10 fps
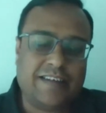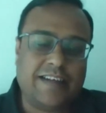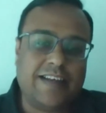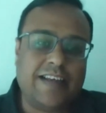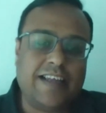
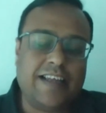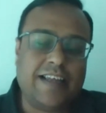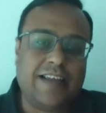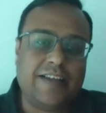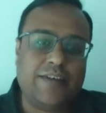
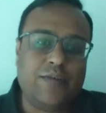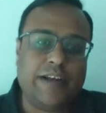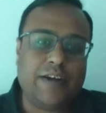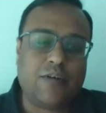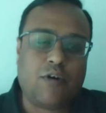Suddenly, you
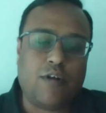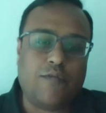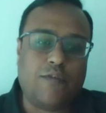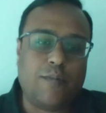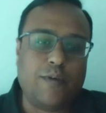get a
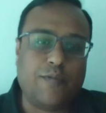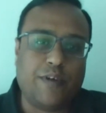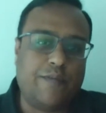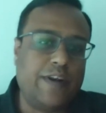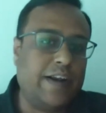call from your
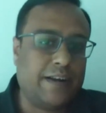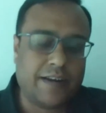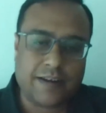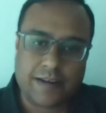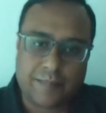favorite
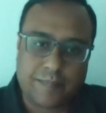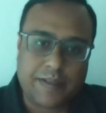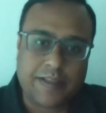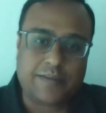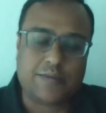
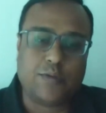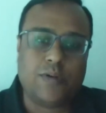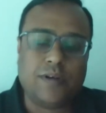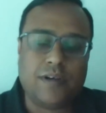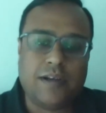pizza
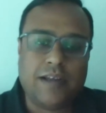store